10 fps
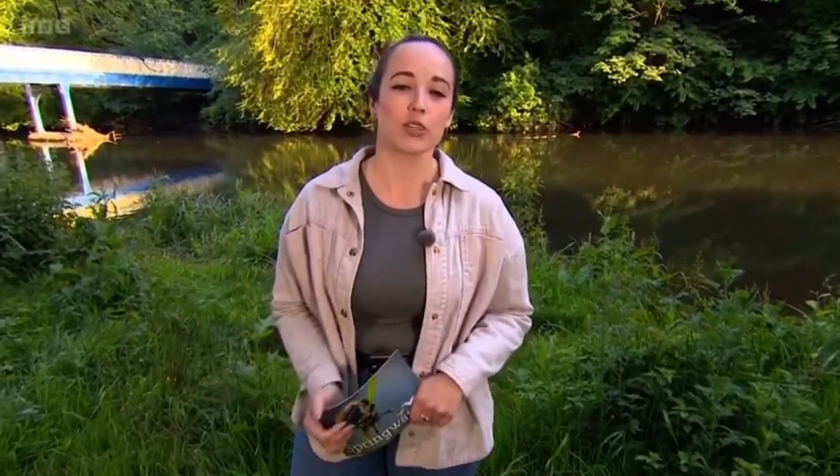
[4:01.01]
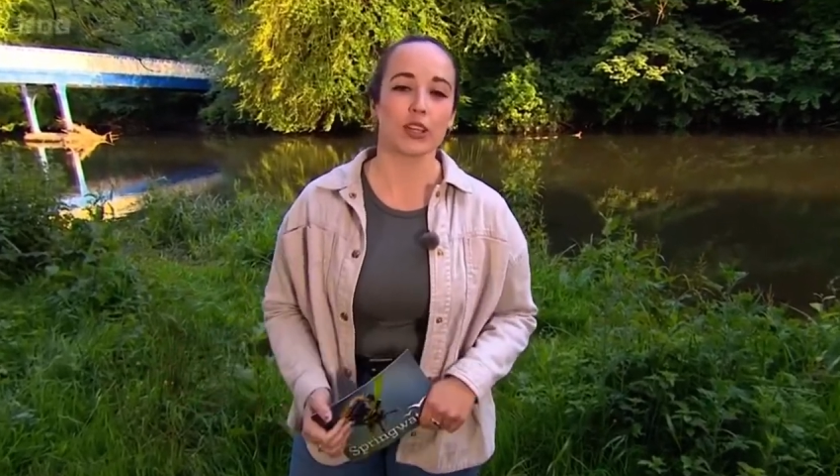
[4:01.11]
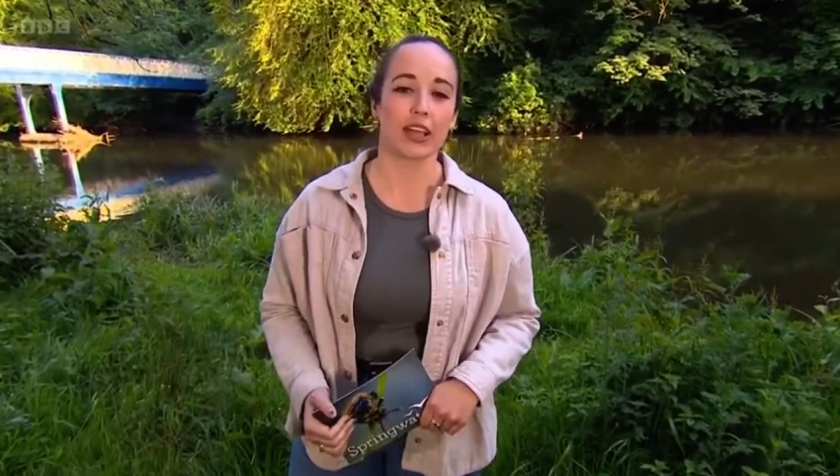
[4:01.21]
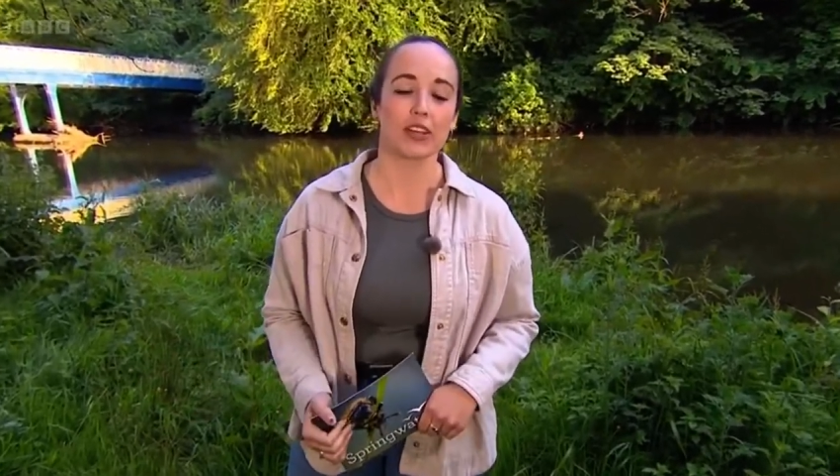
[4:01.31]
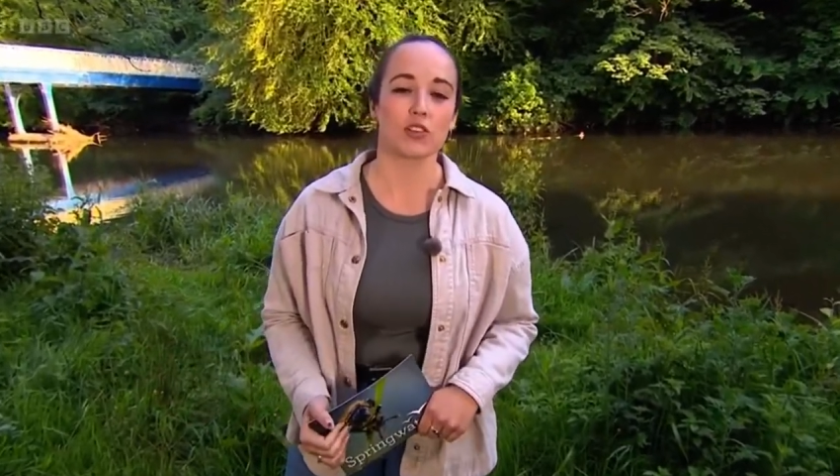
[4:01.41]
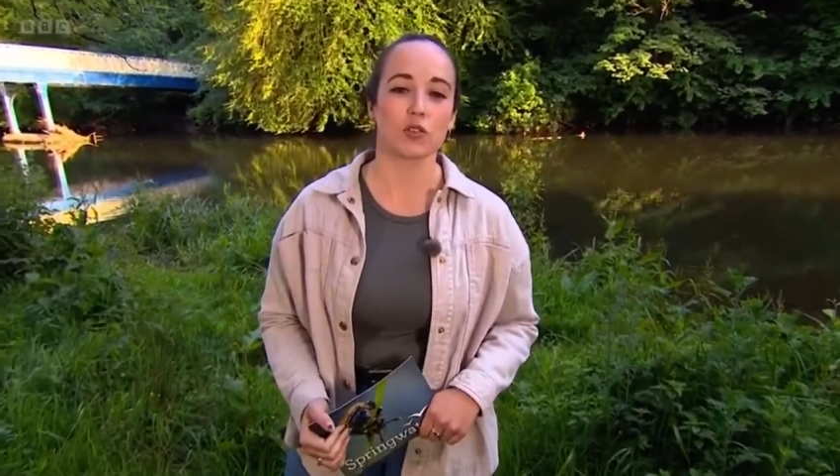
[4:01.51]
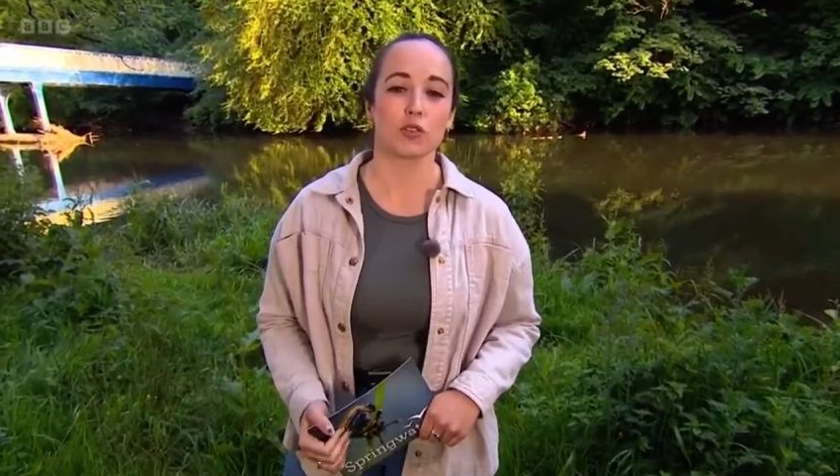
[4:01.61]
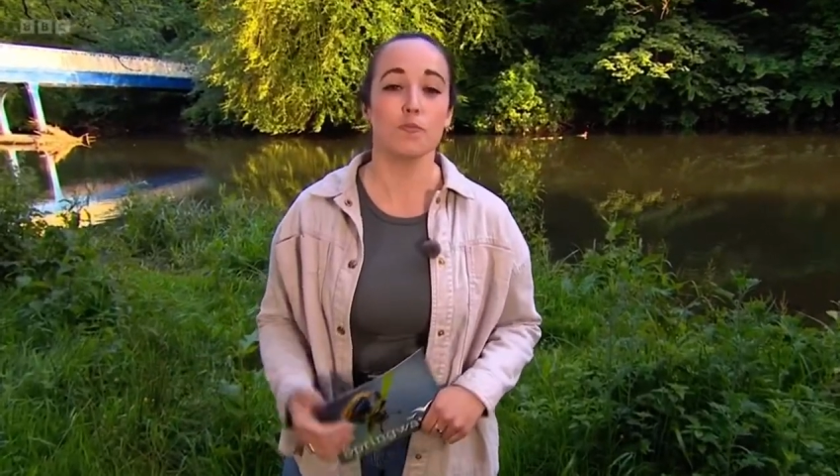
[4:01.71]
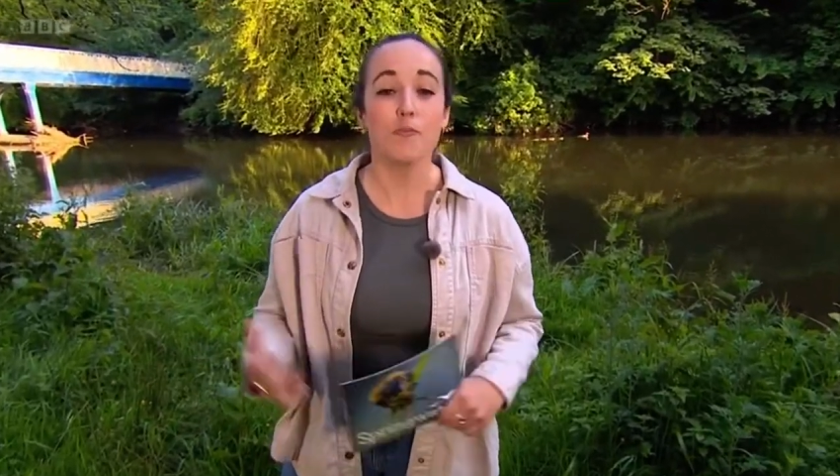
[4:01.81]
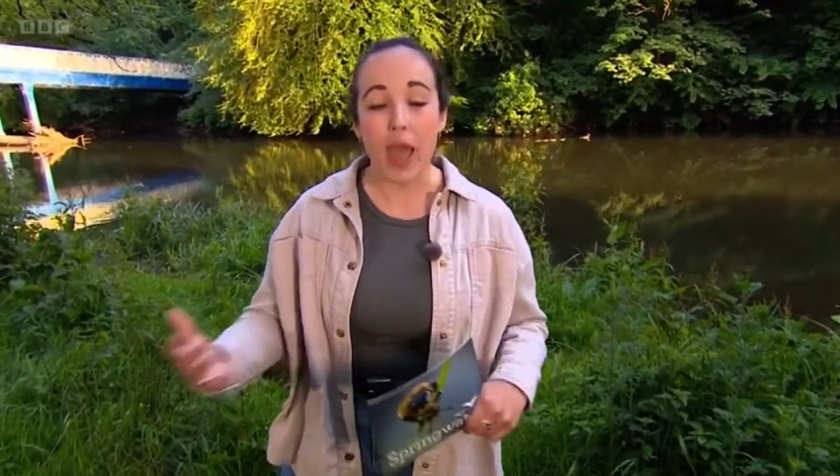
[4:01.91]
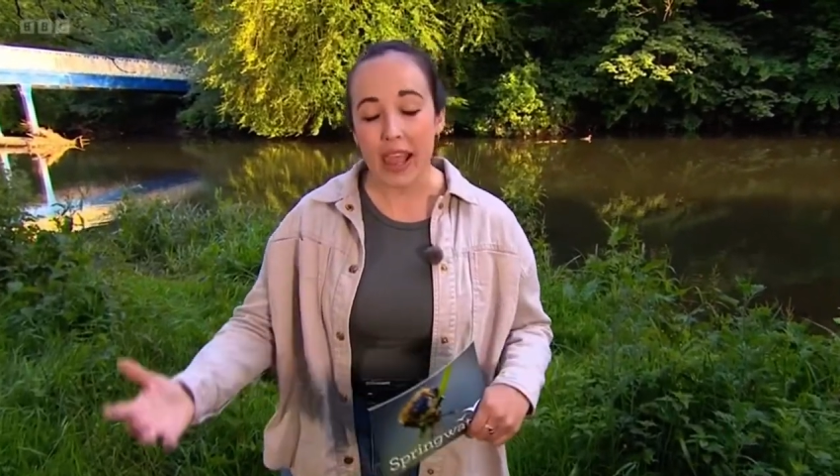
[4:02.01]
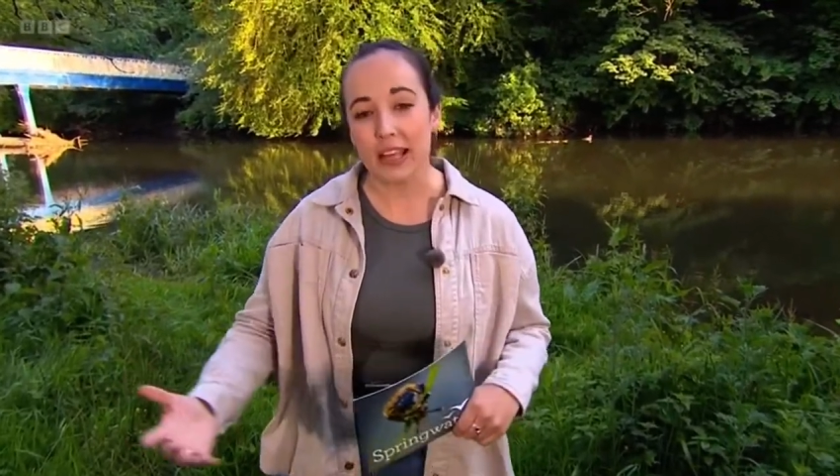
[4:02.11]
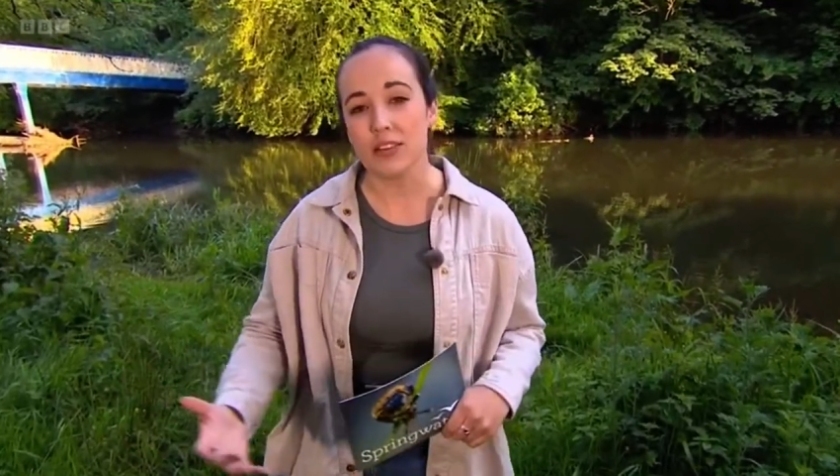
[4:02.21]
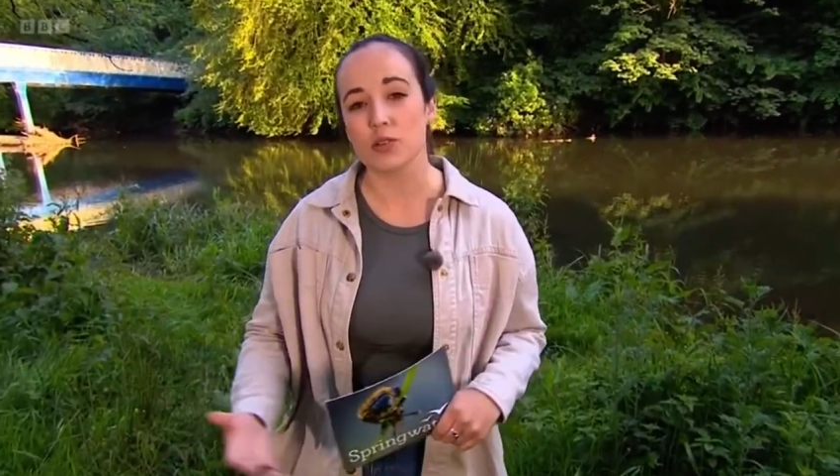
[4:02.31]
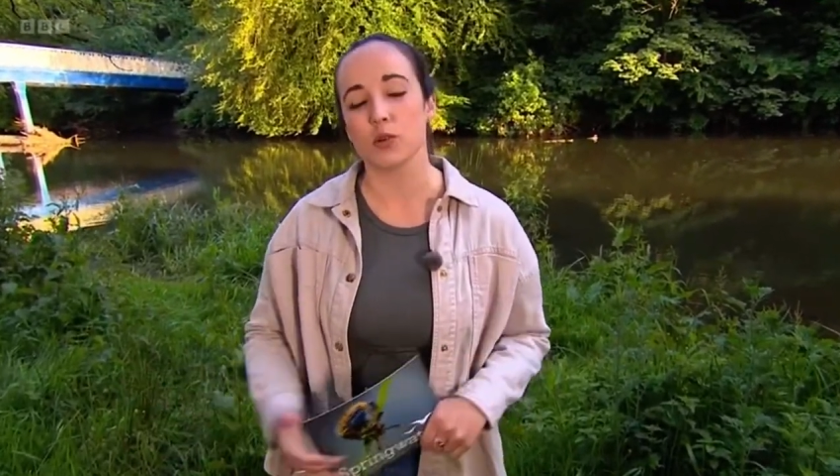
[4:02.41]
that kestrels'
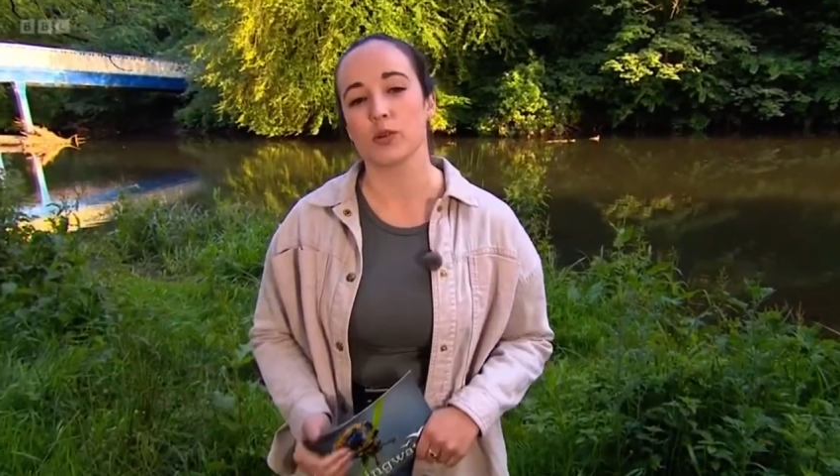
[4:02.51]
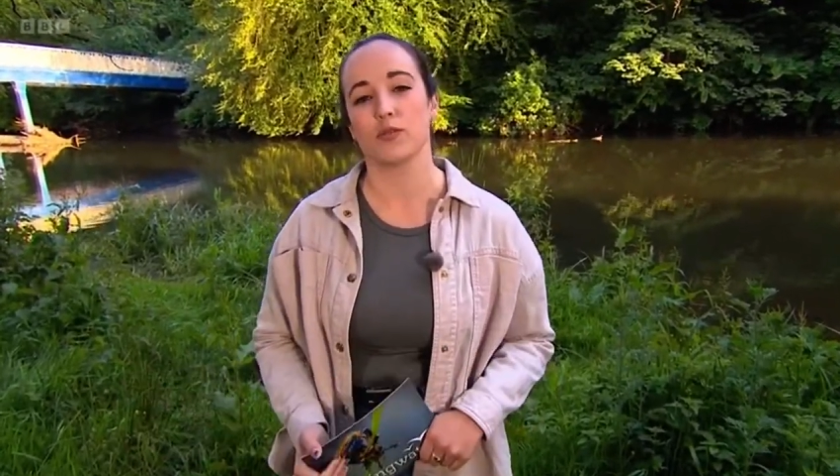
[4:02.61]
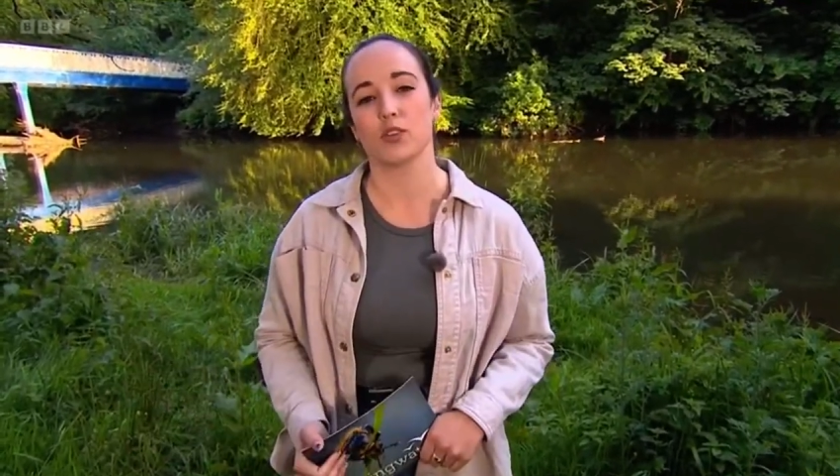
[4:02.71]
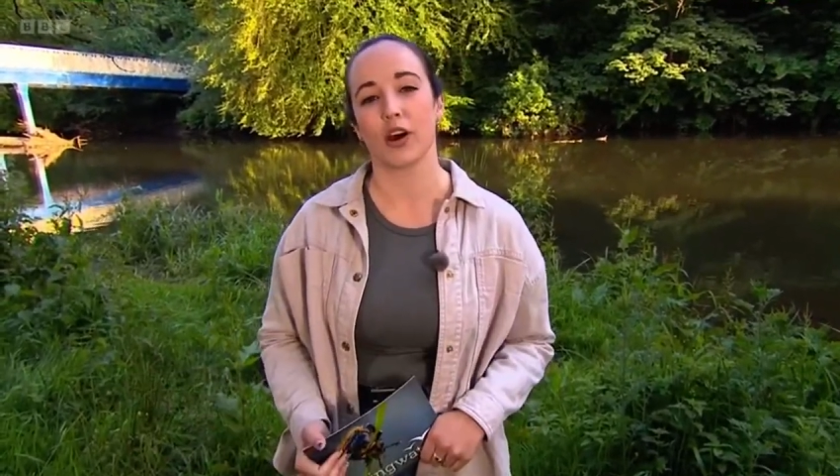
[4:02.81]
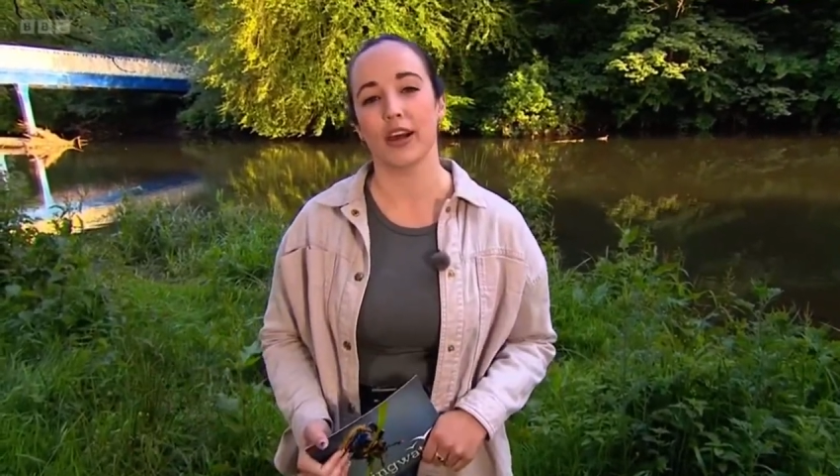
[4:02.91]
main source of